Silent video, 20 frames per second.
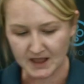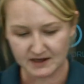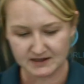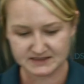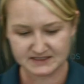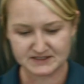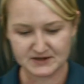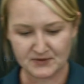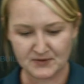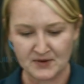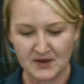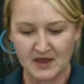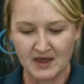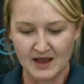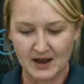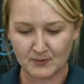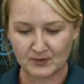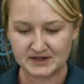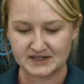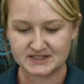So
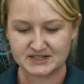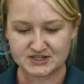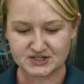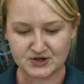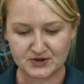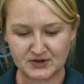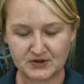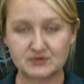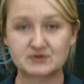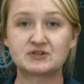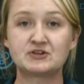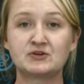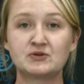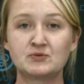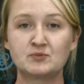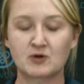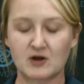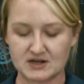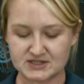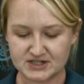I wanted to show you two
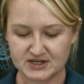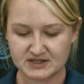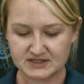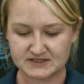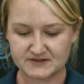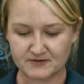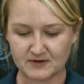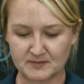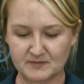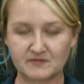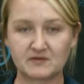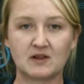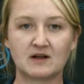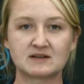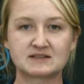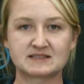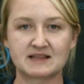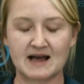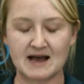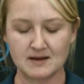projects from
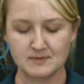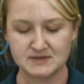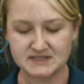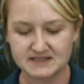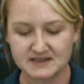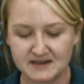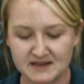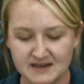Flux Labs,